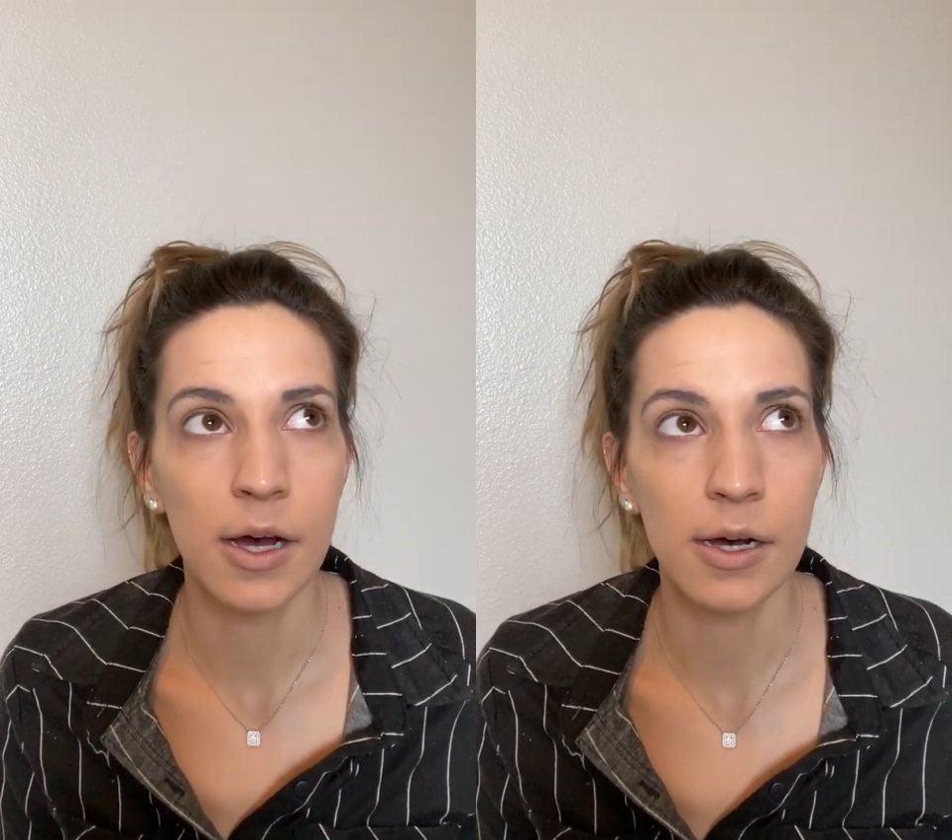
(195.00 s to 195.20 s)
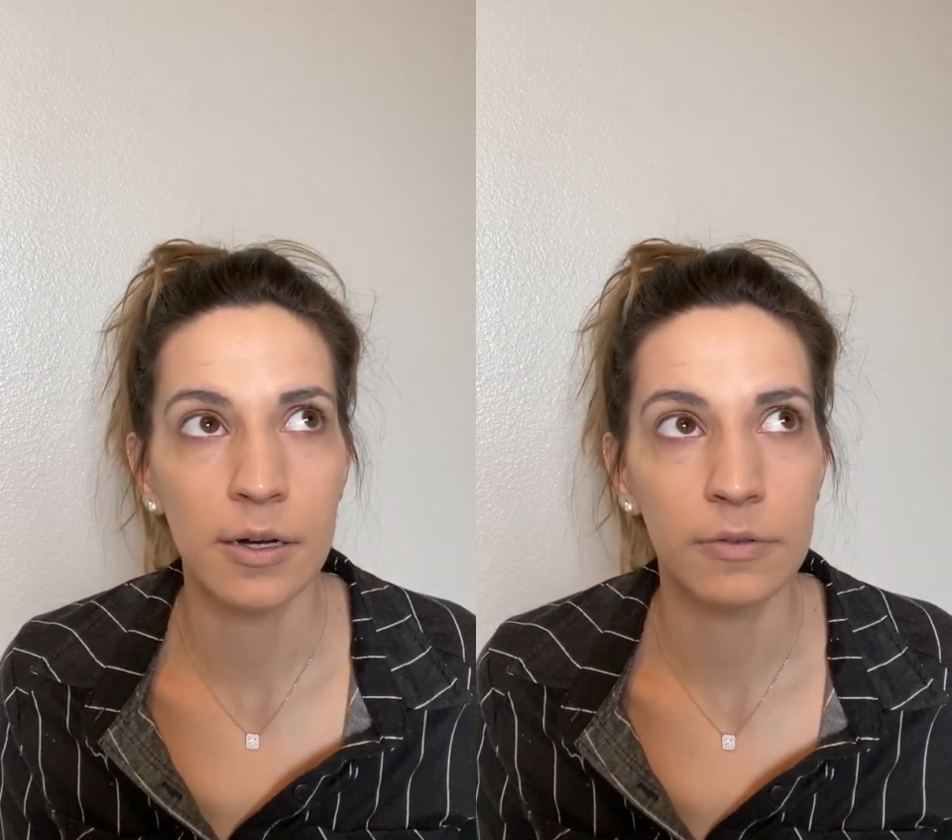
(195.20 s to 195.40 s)

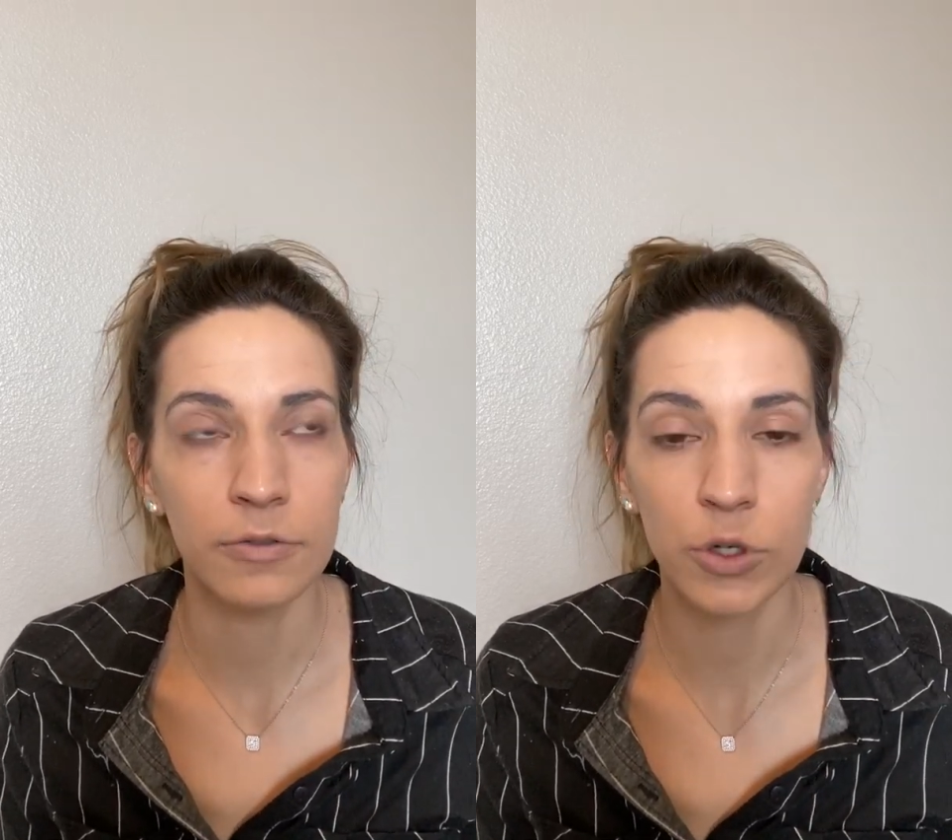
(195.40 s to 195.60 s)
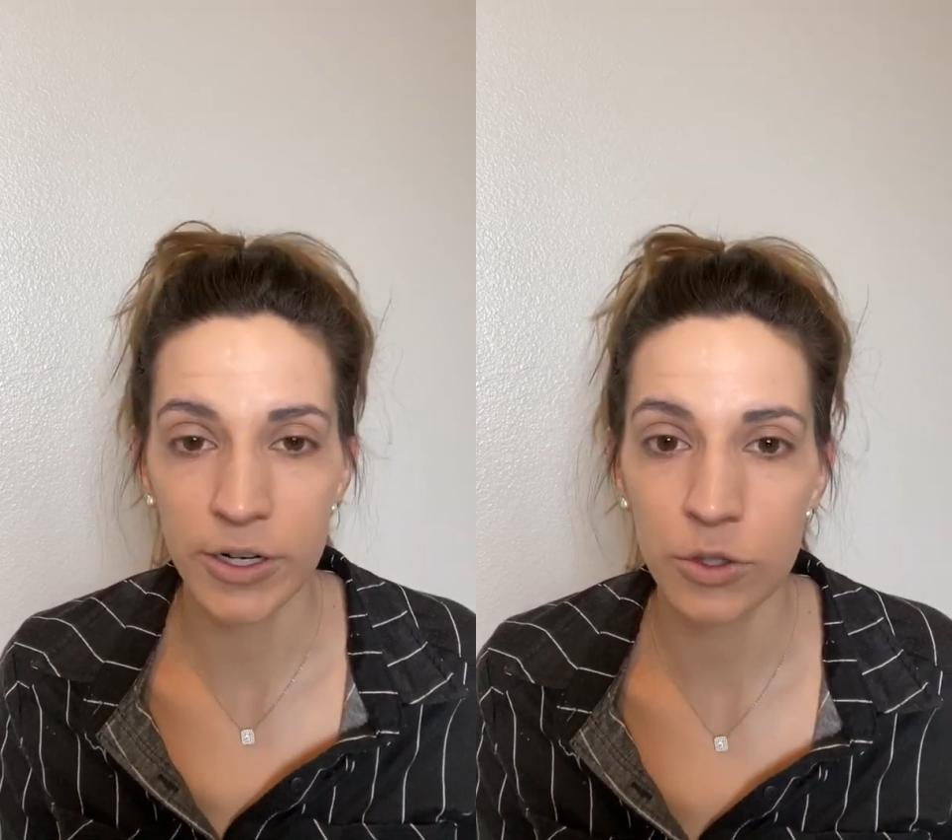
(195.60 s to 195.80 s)

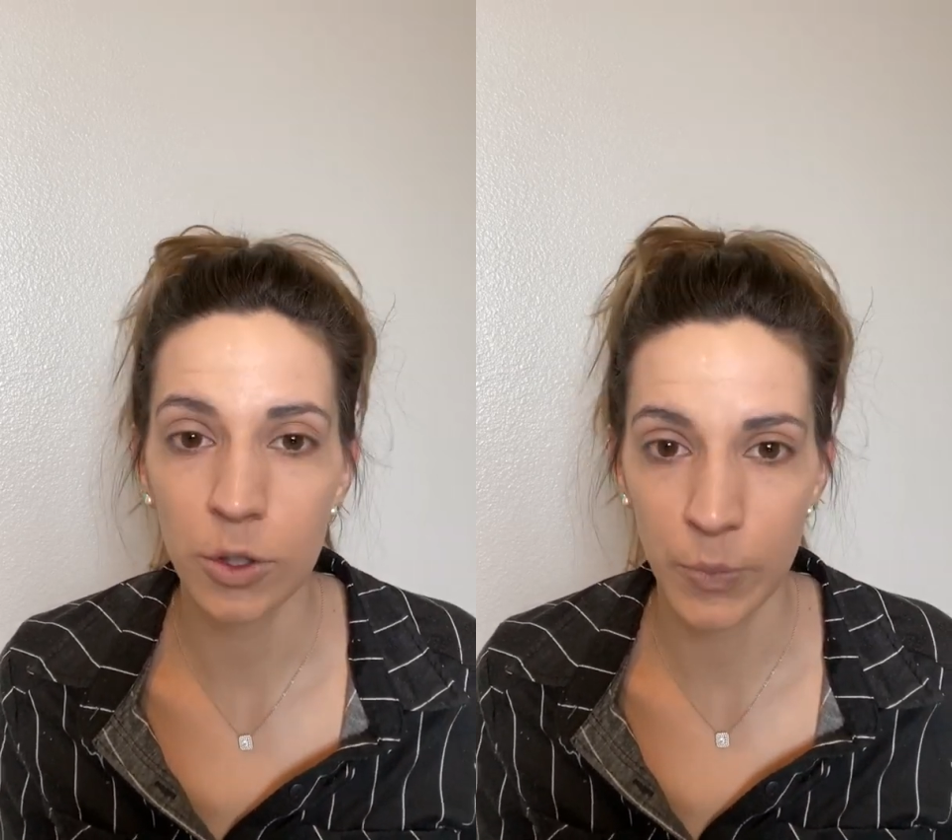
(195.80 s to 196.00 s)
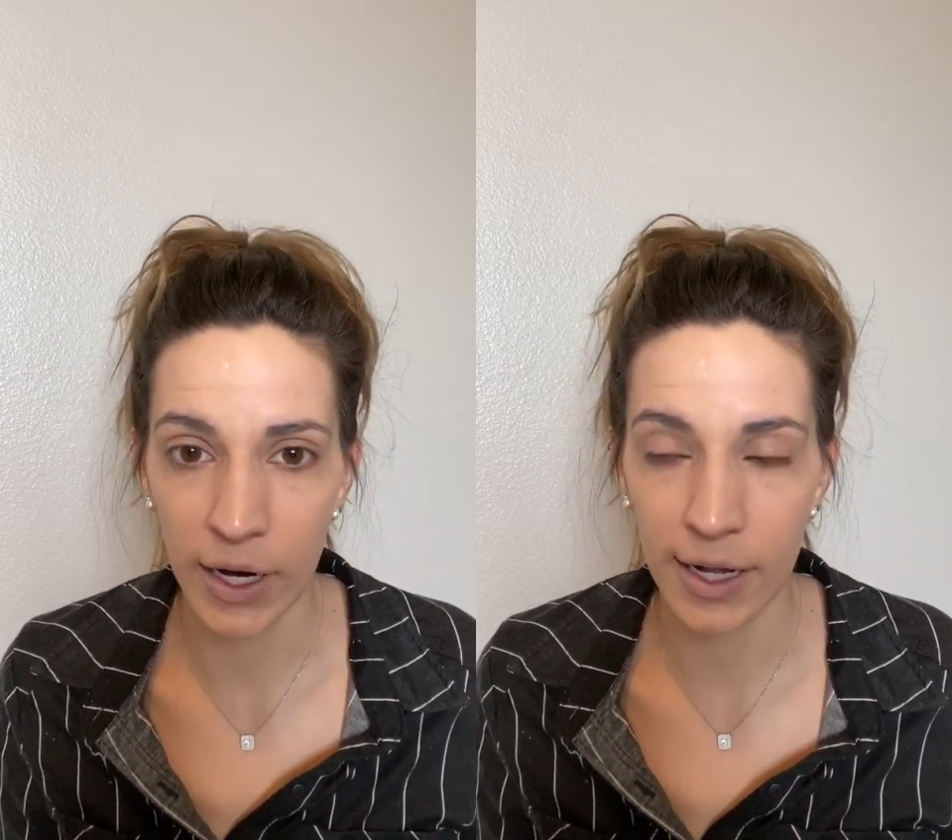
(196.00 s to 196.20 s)
of
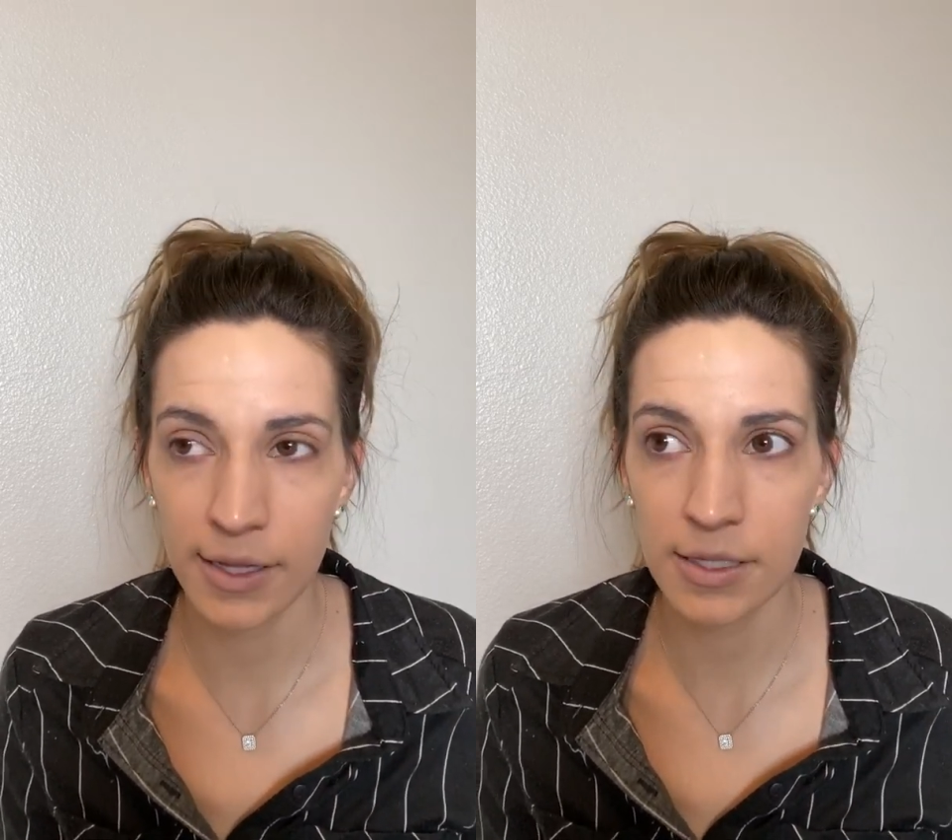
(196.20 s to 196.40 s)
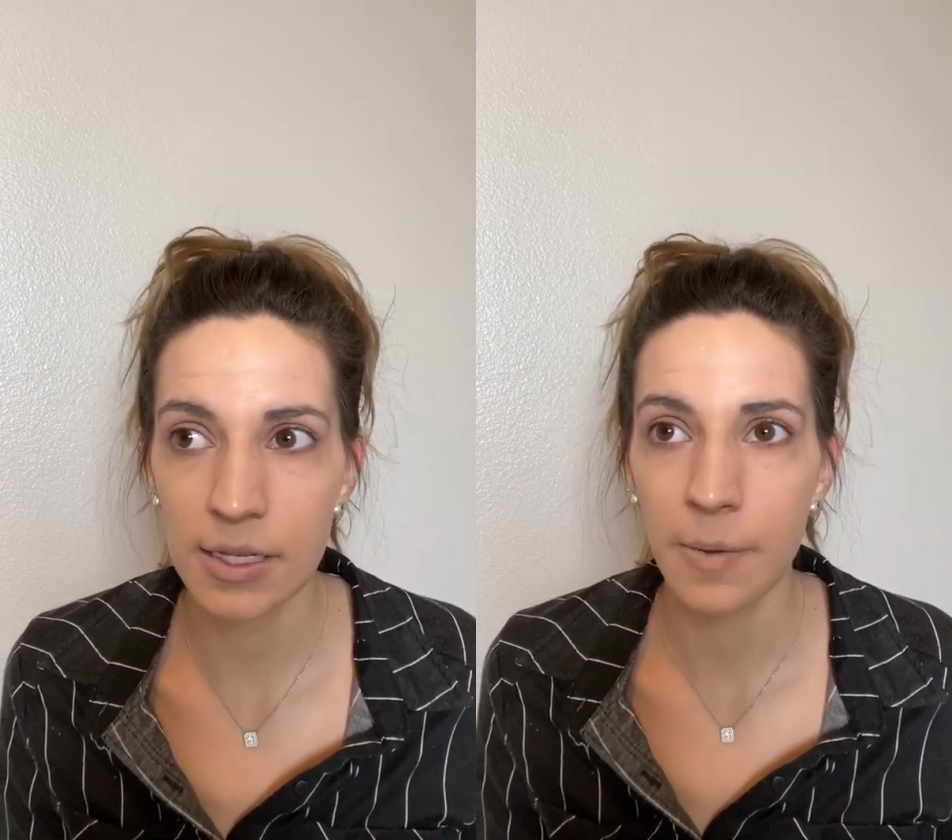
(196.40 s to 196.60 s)
drugstore
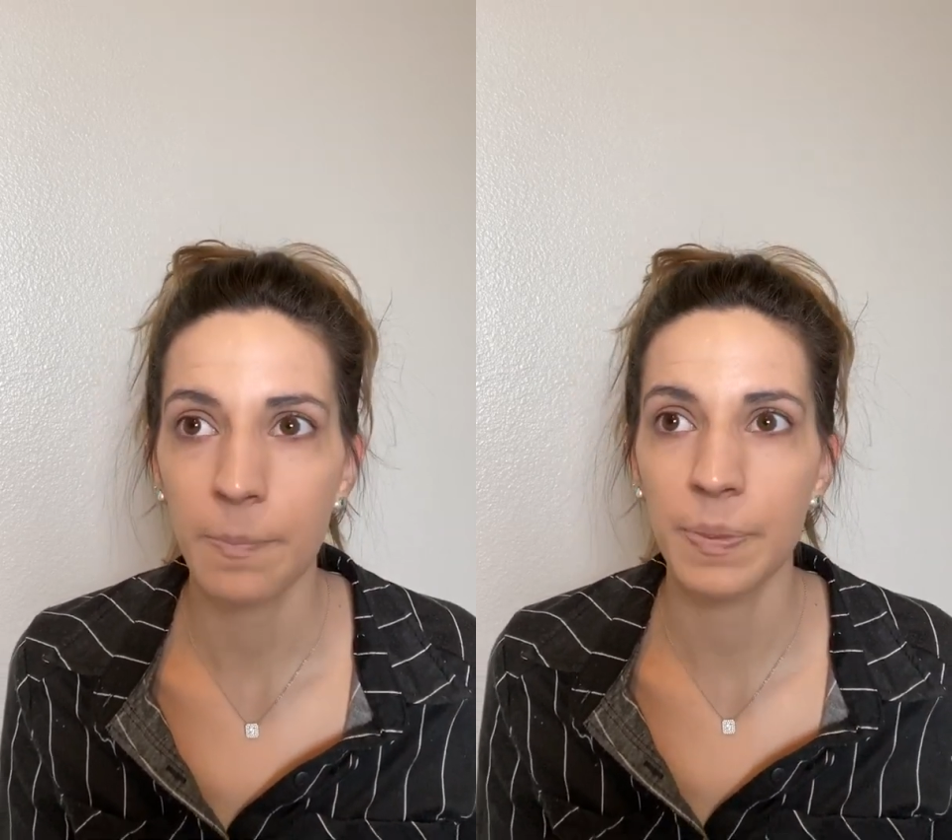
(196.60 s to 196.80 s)
brands